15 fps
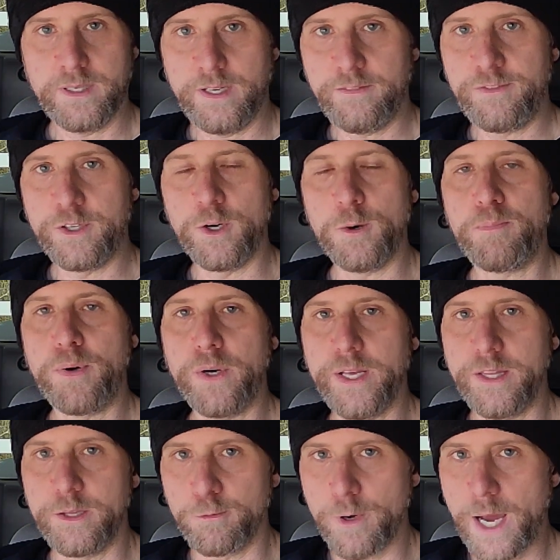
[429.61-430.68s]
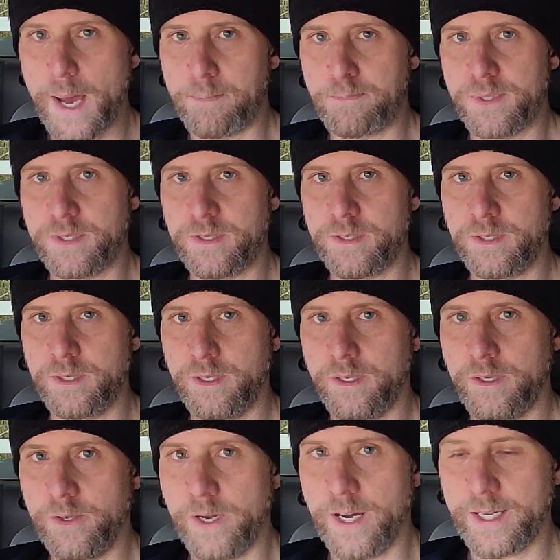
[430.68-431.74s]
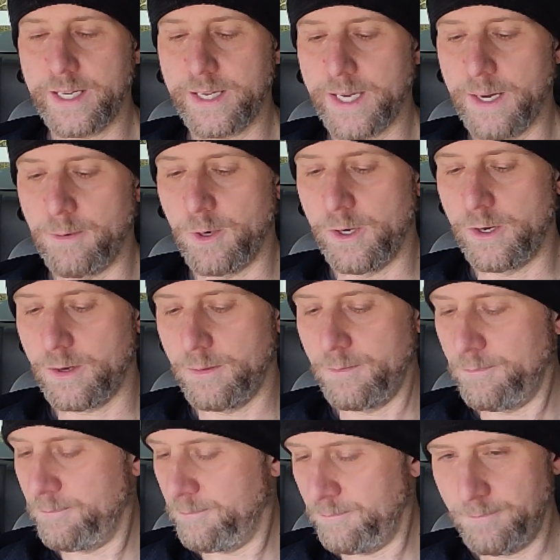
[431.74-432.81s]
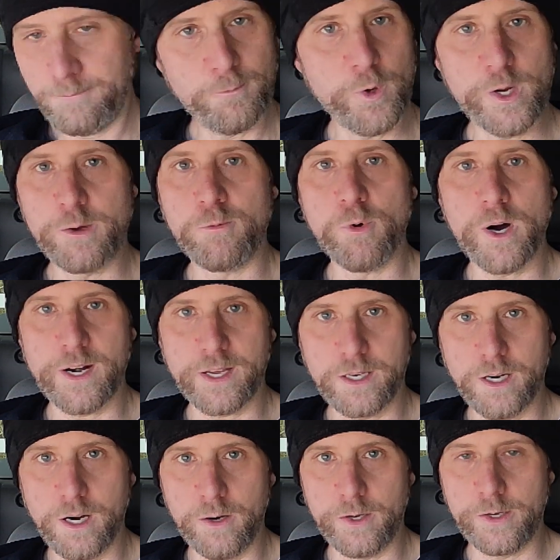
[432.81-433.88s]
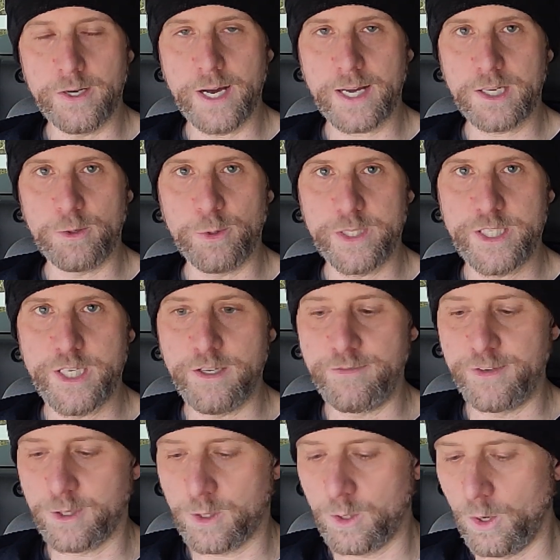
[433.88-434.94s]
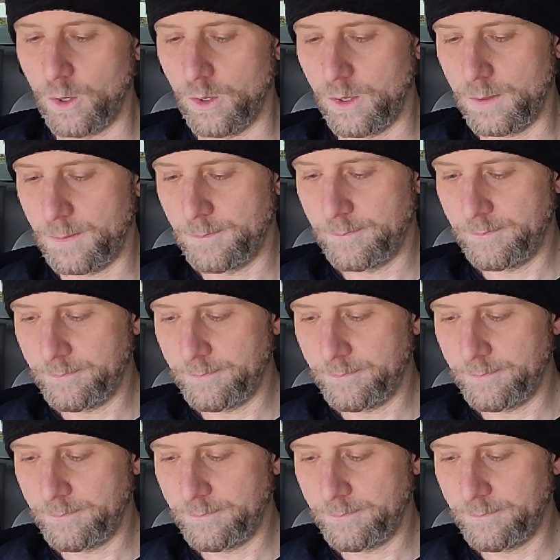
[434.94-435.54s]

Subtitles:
If you don't put in the reps, you're not going to get where you want to go. You're not going to achieve your goal.